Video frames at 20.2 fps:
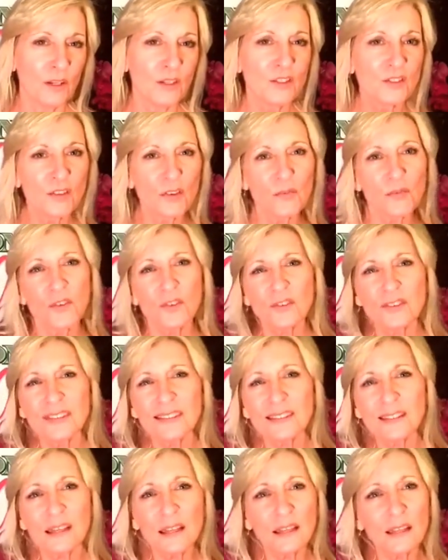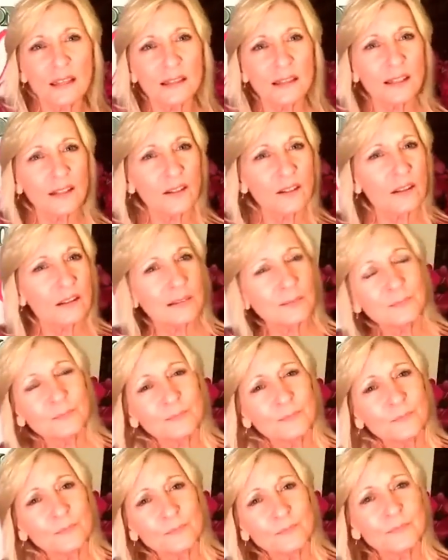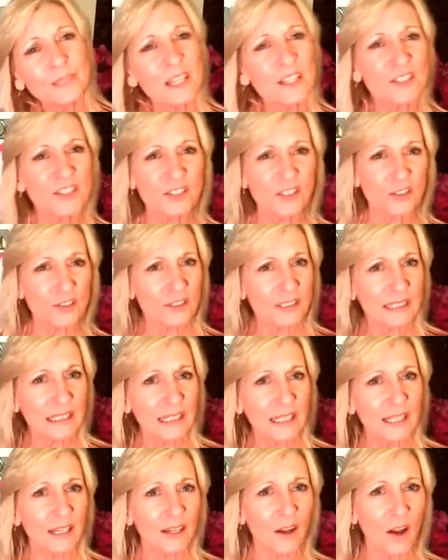So if there's still a little uncertainty